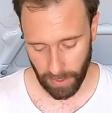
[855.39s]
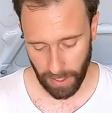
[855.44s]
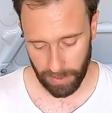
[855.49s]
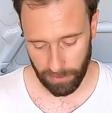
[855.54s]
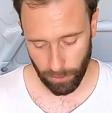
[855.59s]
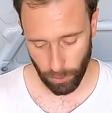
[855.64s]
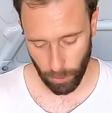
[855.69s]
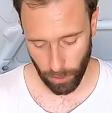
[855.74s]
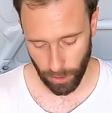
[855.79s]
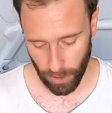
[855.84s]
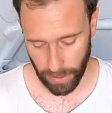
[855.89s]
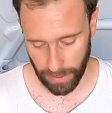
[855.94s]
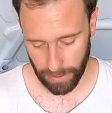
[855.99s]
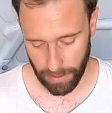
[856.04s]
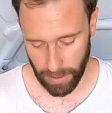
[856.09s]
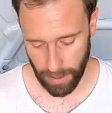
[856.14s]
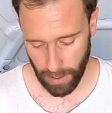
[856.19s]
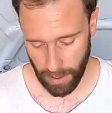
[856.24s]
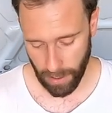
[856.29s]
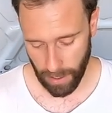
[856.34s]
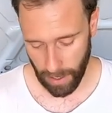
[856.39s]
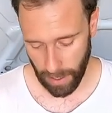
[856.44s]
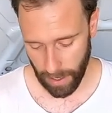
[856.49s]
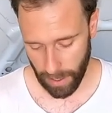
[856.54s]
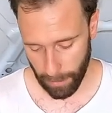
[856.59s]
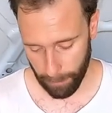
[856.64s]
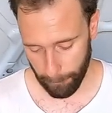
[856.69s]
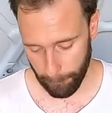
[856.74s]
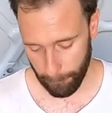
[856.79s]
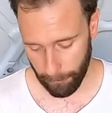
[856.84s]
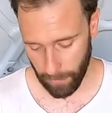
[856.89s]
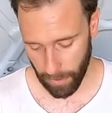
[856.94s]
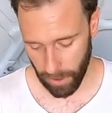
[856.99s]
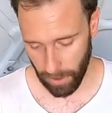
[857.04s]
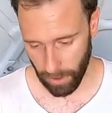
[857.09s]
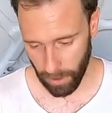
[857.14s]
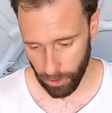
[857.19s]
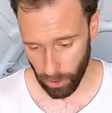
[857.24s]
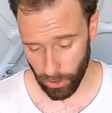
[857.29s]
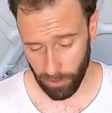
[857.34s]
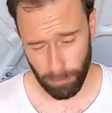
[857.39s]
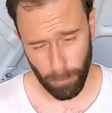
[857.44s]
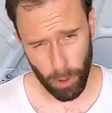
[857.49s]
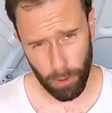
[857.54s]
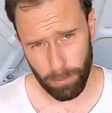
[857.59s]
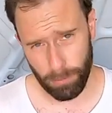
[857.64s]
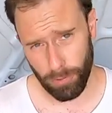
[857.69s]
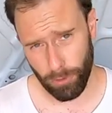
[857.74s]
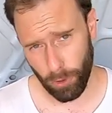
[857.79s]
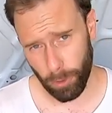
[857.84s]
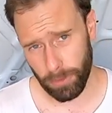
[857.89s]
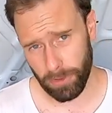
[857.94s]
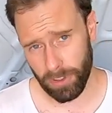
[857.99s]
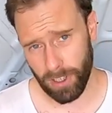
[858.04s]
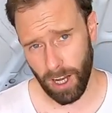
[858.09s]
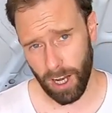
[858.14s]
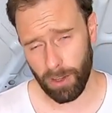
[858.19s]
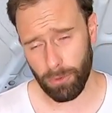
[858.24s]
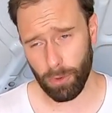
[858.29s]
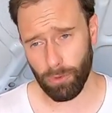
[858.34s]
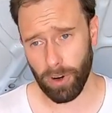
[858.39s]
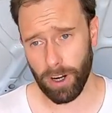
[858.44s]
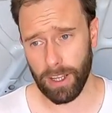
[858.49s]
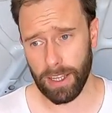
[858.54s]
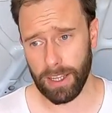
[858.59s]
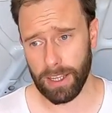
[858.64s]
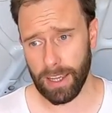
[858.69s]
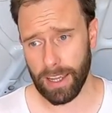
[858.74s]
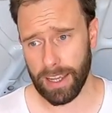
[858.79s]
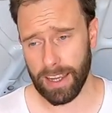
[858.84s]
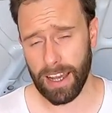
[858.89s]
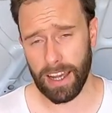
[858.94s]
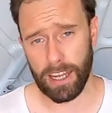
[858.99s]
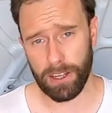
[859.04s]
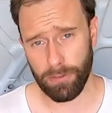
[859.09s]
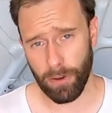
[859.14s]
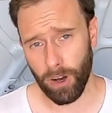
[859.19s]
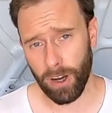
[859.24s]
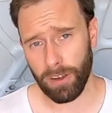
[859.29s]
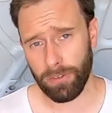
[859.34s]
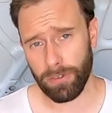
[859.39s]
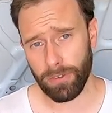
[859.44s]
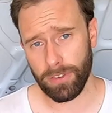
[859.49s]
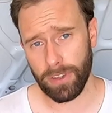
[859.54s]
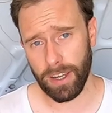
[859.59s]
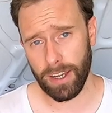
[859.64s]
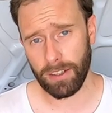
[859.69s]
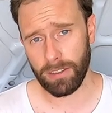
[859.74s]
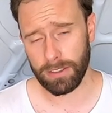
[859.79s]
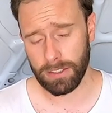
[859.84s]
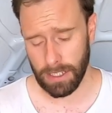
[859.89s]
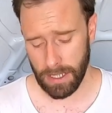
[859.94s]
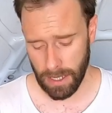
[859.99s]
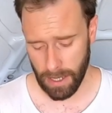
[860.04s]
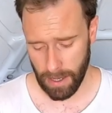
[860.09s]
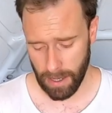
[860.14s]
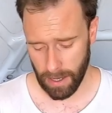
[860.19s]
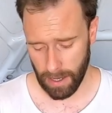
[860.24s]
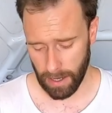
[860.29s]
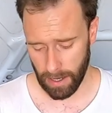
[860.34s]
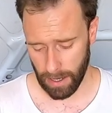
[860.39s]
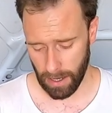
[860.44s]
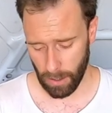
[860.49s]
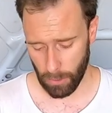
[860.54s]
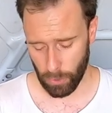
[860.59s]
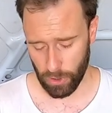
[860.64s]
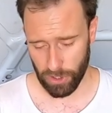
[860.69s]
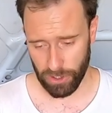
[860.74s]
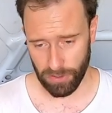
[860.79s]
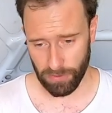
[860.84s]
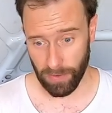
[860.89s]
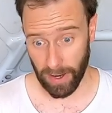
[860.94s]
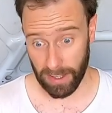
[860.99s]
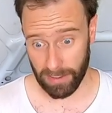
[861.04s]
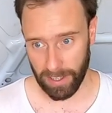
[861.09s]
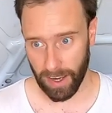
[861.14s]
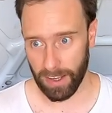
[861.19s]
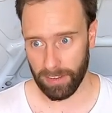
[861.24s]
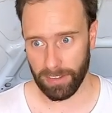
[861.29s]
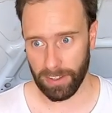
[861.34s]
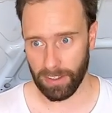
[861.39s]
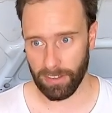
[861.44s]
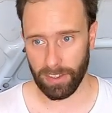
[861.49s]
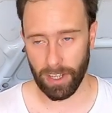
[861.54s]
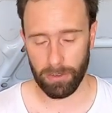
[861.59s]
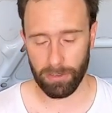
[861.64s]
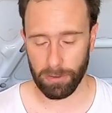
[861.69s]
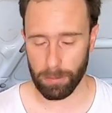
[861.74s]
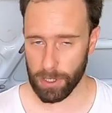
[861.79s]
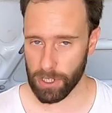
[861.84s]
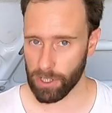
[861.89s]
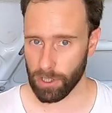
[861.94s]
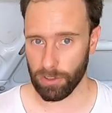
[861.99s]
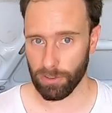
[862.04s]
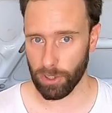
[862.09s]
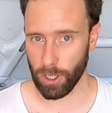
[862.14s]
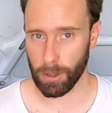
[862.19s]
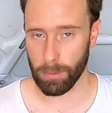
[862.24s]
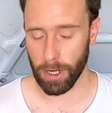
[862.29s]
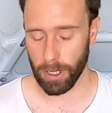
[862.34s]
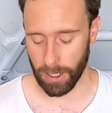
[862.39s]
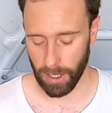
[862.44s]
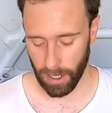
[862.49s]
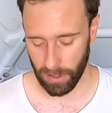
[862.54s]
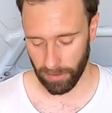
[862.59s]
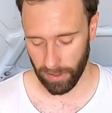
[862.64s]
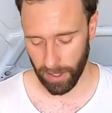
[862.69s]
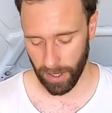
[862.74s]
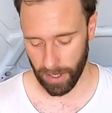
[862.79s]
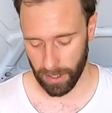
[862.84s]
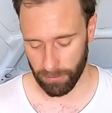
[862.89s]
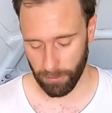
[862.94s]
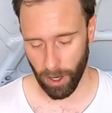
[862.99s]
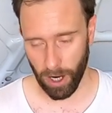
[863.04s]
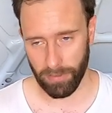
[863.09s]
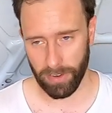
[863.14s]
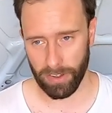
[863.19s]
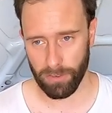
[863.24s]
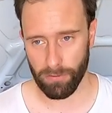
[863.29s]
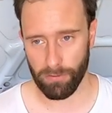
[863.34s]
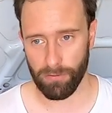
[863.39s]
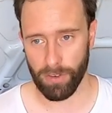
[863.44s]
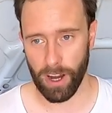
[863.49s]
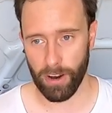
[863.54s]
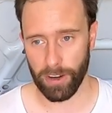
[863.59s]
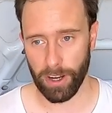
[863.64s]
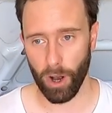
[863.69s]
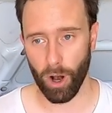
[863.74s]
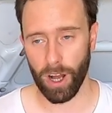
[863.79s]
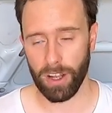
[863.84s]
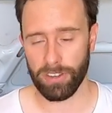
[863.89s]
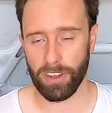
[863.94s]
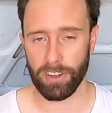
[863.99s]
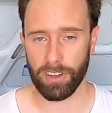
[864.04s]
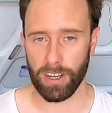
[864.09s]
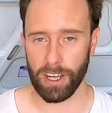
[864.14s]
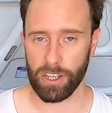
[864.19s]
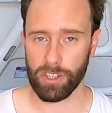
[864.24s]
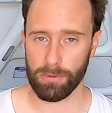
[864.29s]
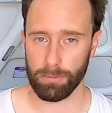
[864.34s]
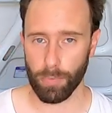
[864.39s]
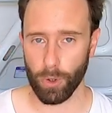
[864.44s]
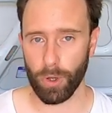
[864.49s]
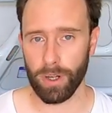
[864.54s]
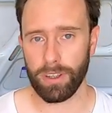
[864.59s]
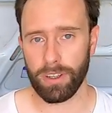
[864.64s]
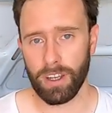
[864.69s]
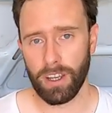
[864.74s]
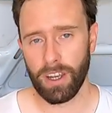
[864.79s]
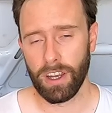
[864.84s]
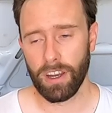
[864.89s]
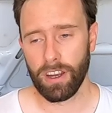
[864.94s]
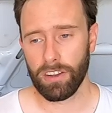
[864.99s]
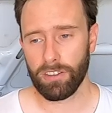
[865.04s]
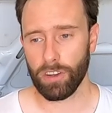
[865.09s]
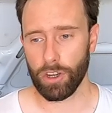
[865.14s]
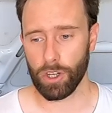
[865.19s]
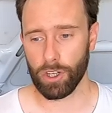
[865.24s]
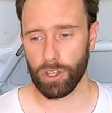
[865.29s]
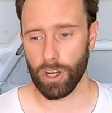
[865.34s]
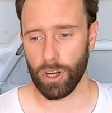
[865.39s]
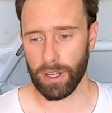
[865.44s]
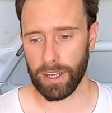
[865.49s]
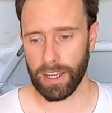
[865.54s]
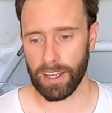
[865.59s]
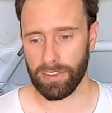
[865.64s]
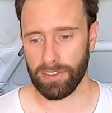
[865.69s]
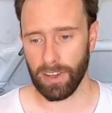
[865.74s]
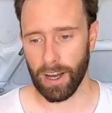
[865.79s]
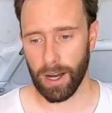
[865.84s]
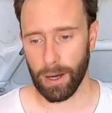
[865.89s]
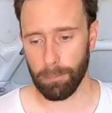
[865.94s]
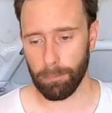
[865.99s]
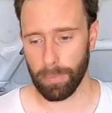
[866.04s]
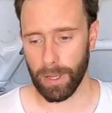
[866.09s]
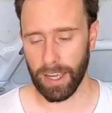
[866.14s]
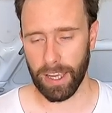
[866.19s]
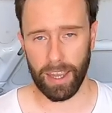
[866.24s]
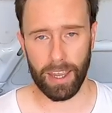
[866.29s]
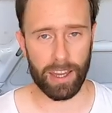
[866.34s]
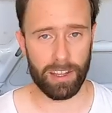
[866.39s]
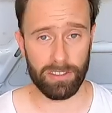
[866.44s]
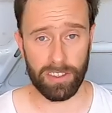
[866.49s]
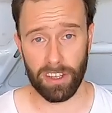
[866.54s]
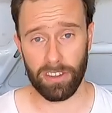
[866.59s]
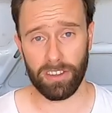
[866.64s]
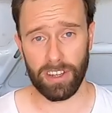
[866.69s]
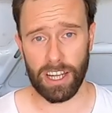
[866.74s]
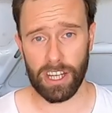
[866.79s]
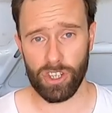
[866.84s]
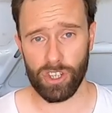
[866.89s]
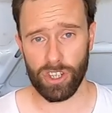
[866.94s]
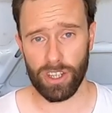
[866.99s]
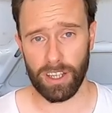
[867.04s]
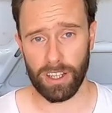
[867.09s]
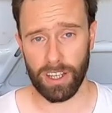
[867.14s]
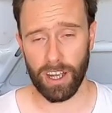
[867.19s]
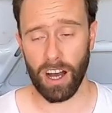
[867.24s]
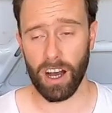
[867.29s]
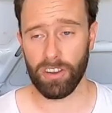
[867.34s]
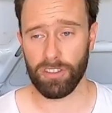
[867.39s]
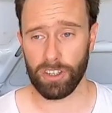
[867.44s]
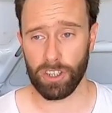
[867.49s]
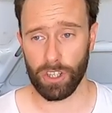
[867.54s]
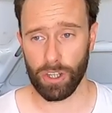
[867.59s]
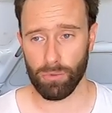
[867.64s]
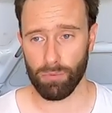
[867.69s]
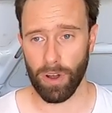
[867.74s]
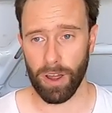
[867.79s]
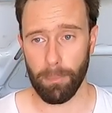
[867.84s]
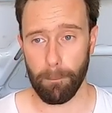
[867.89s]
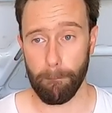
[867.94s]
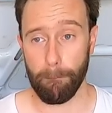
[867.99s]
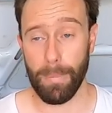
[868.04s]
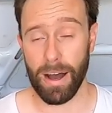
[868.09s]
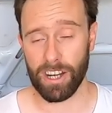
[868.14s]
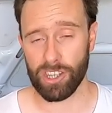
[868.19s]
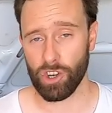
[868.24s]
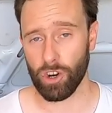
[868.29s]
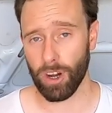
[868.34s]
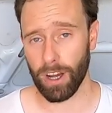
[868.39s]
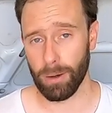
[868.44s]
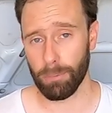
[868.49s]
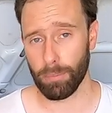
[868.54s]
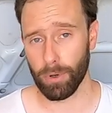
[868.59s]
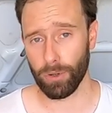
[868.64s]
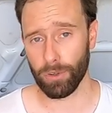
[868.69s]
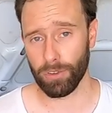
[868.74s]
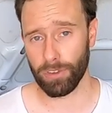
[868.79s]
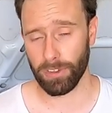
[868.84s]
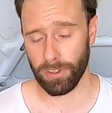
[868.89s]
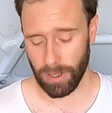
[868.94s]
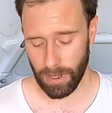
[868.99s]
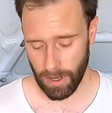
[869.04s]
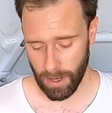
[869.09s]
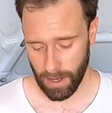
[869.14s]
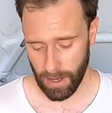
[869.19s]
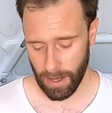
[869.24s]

it's all clean. Um, a lot of modern performance cars, we're running E85 now, uh, which is fantastic stuff, especially on turbo cars. E85 has a very high detonation point, so you don't get um, pinging and detonation in cars, and you can run much higher boost.